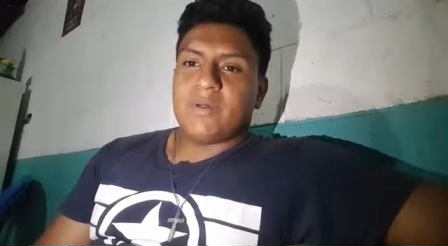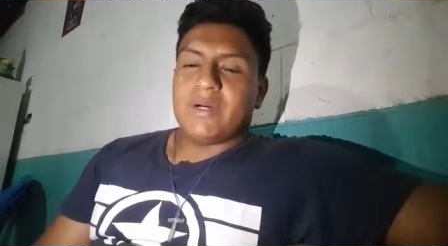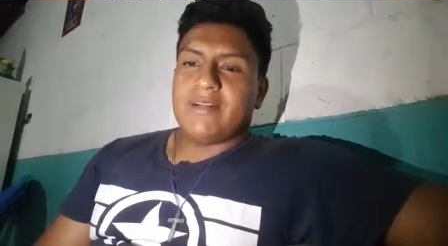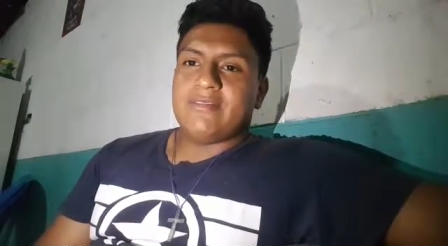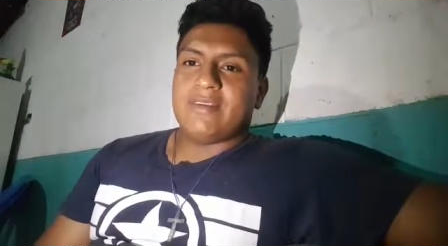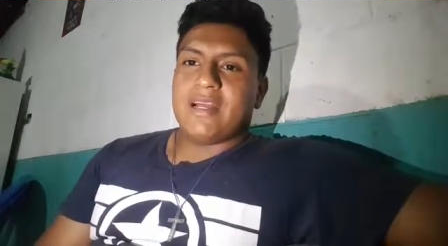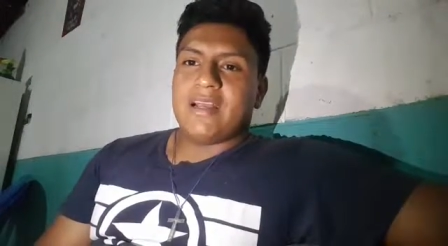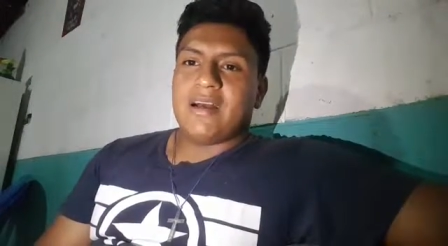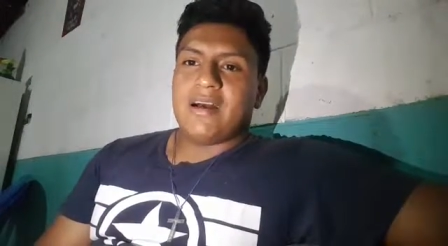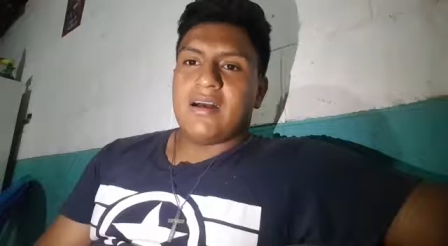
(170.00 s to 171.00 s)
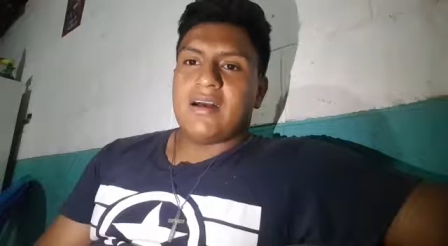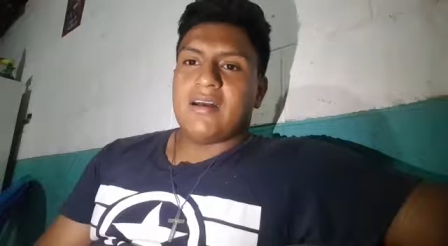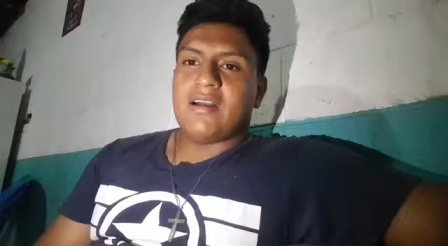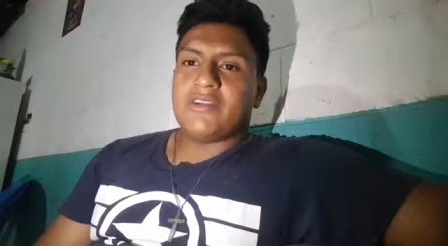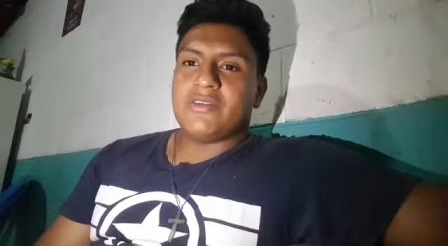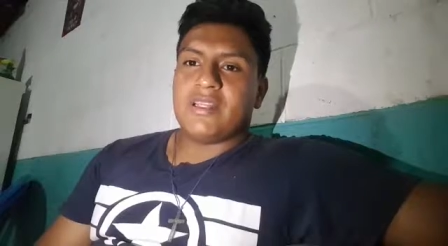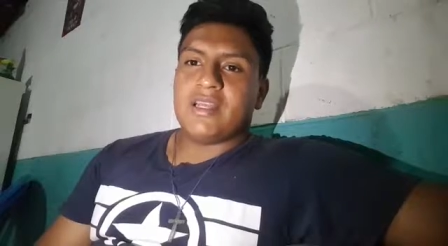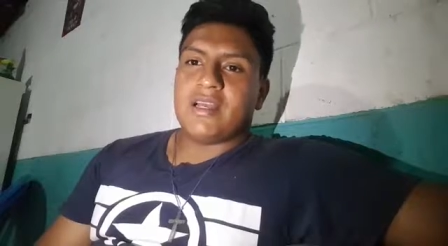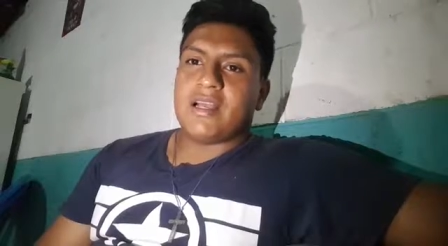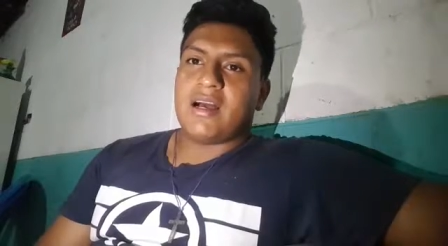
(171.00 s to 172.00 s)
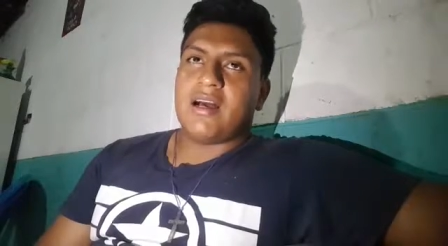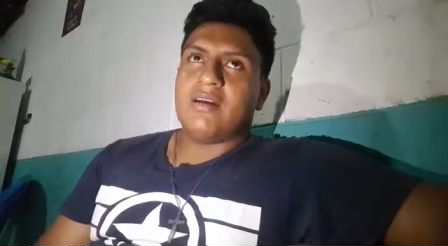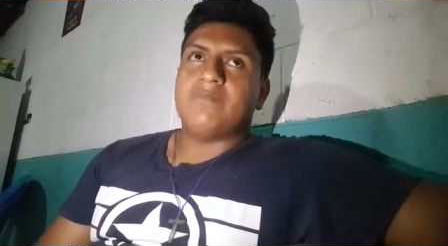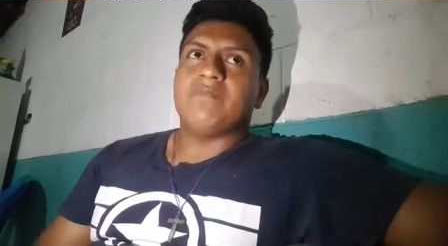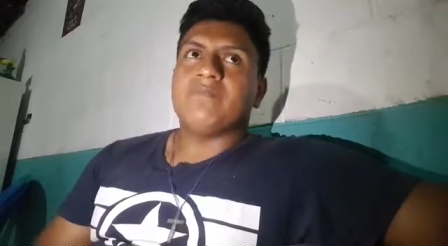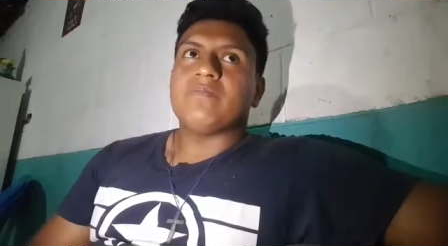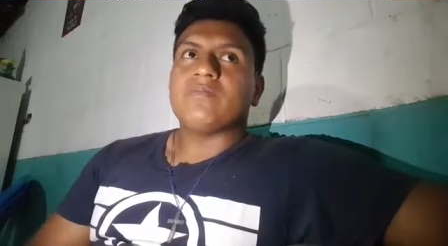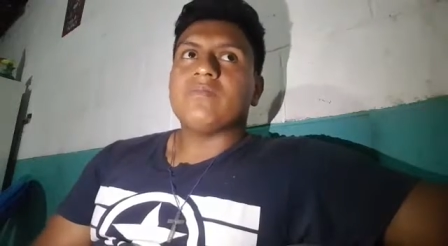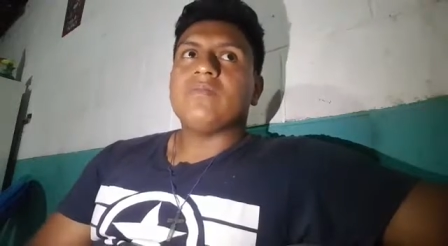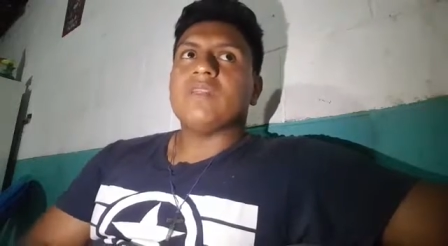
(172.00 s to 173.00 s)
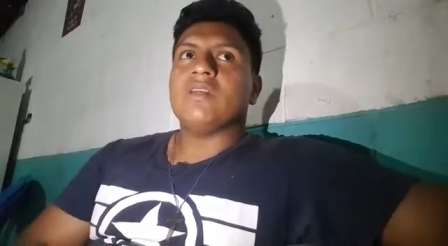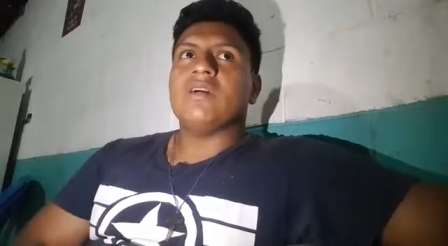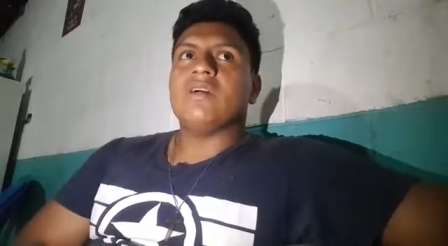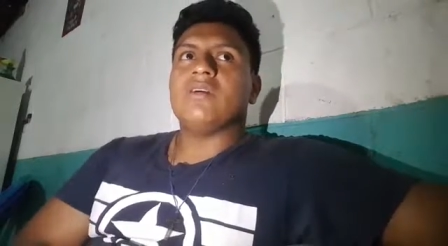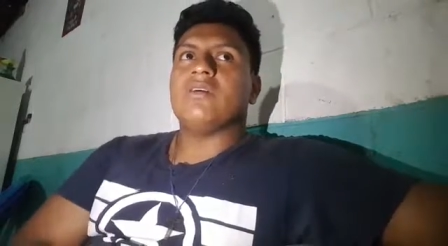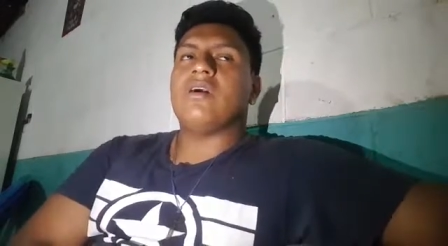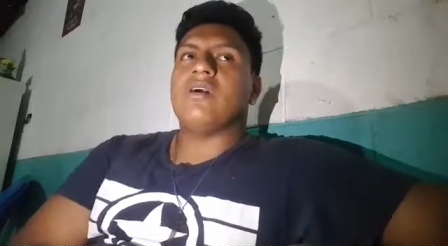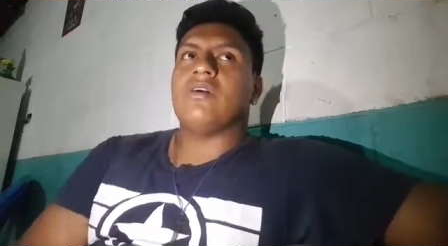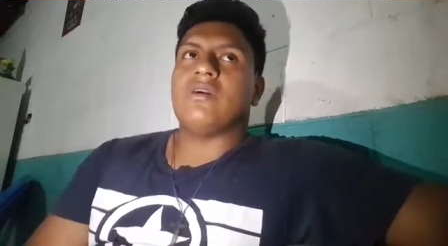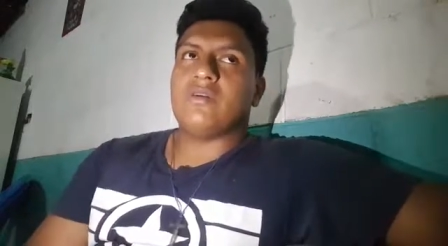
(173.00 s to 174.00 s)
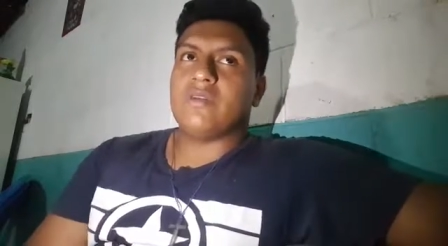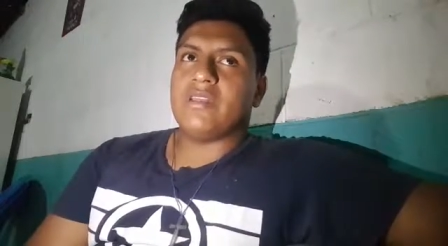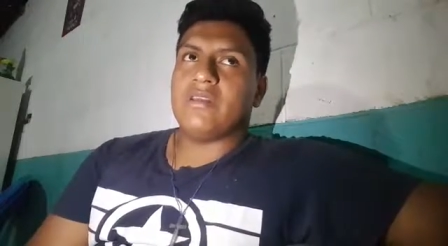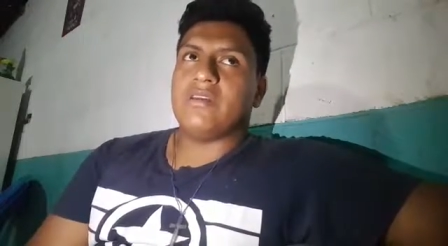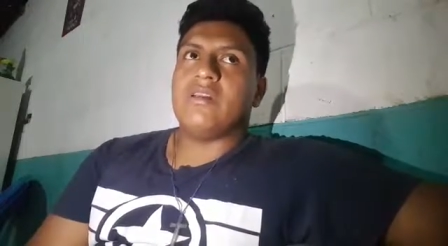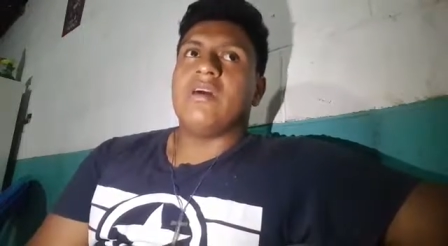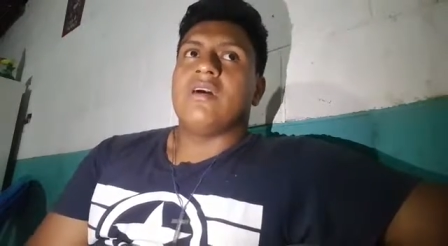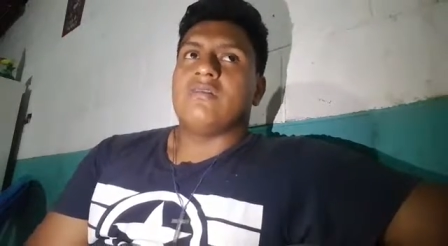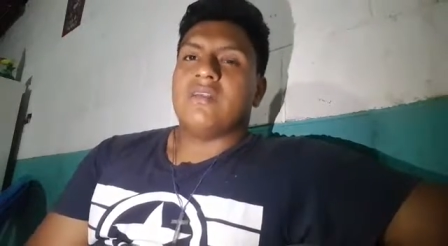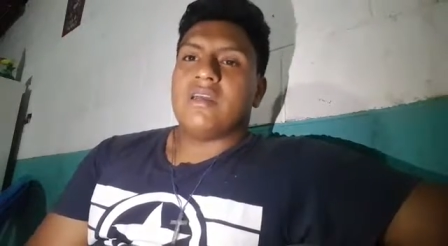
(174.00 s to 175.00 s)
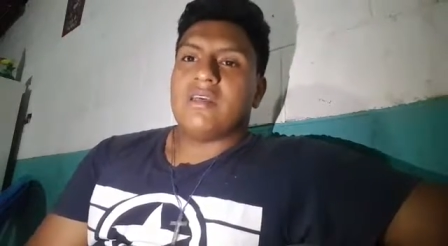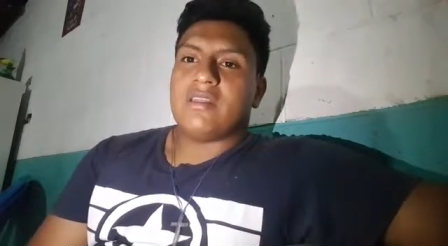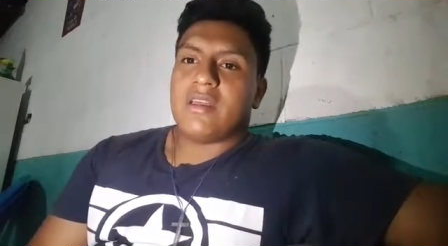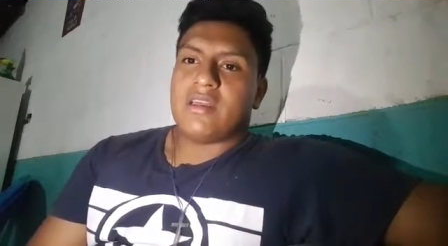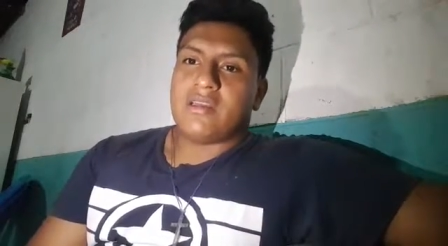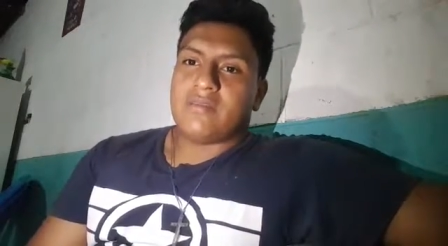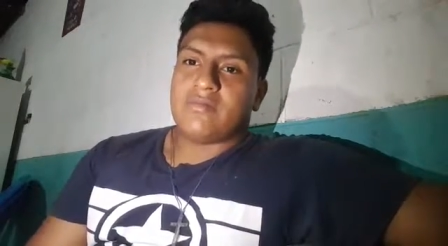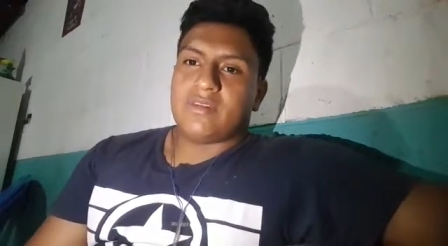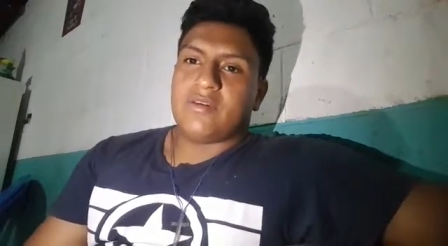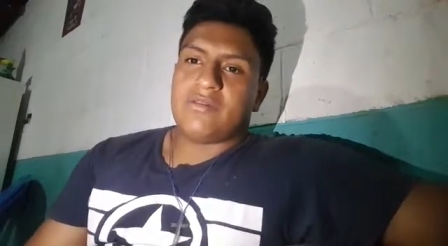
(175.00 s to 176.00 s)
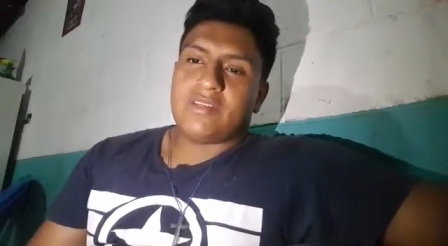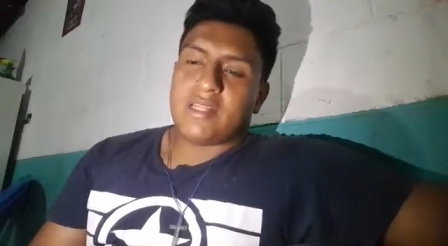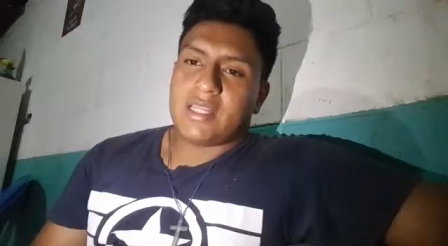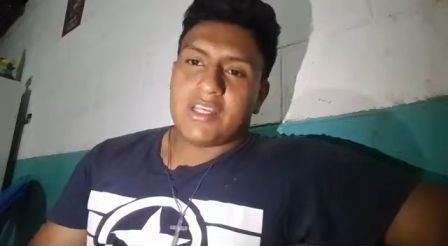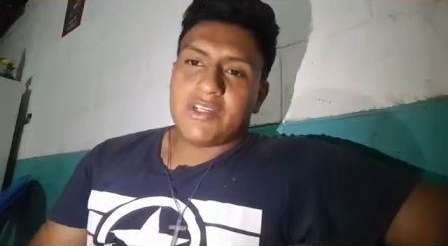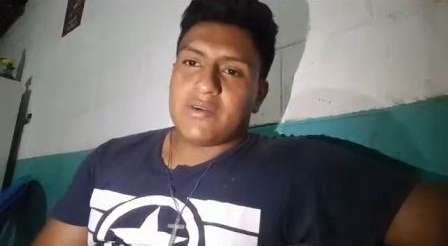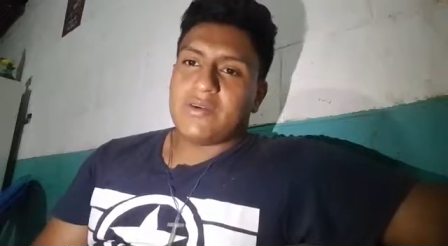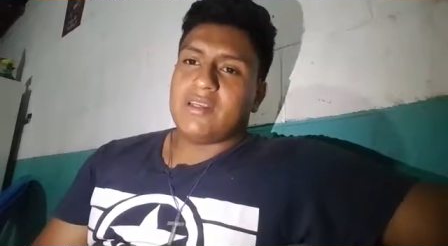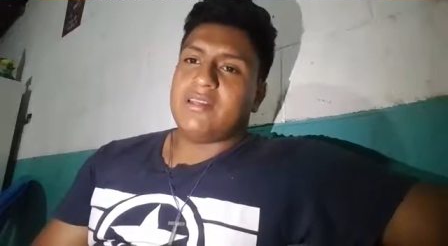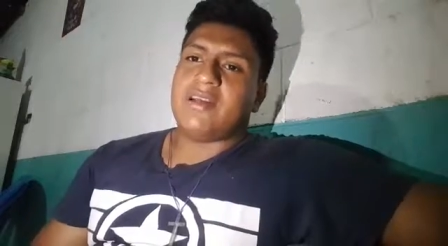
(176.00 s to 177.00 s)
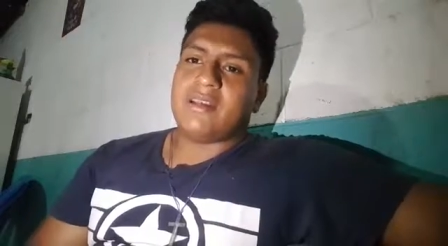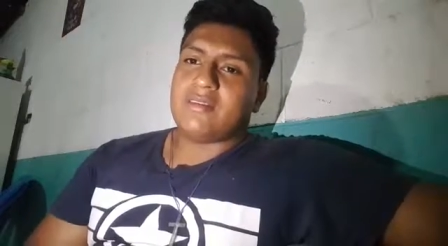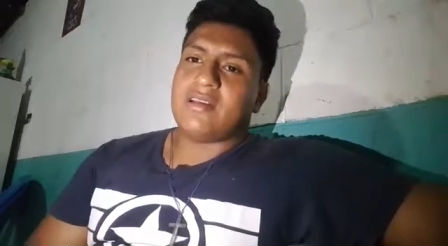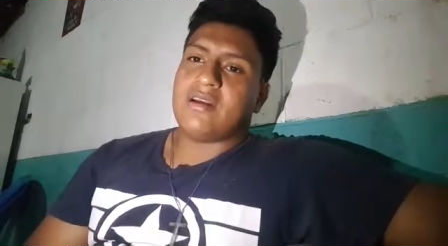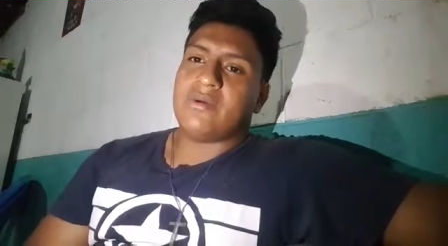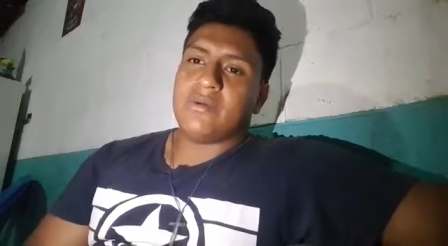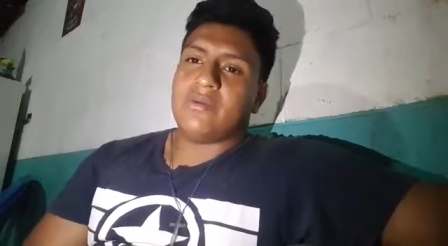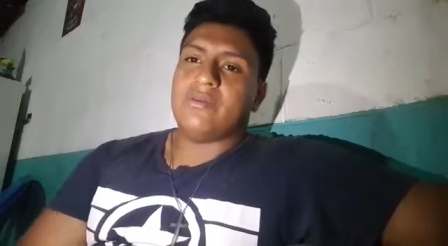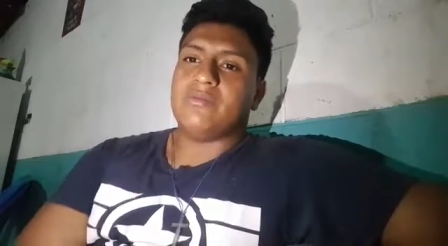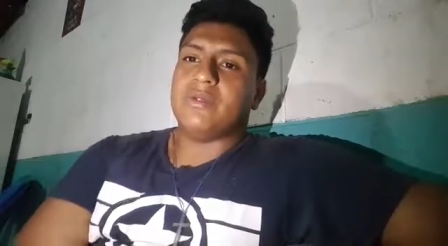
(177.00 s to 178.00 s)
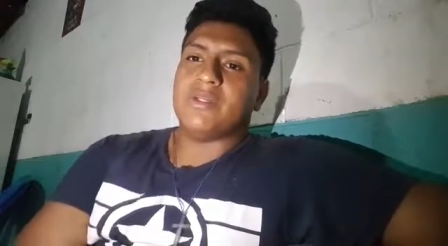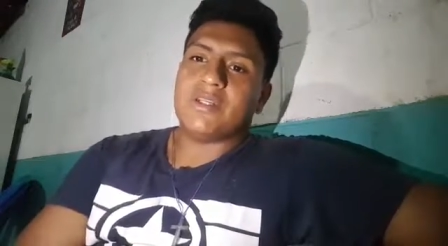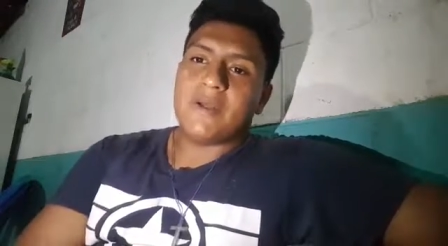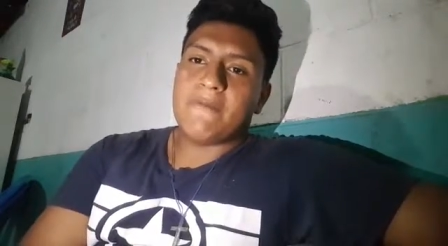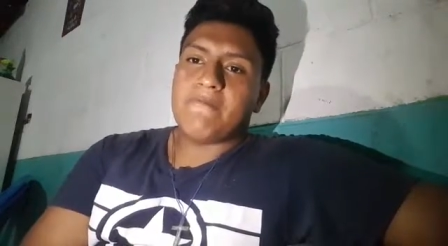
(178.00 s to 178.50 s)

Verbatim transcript: well i have actually i have i, I have already read and constellation and that is a good book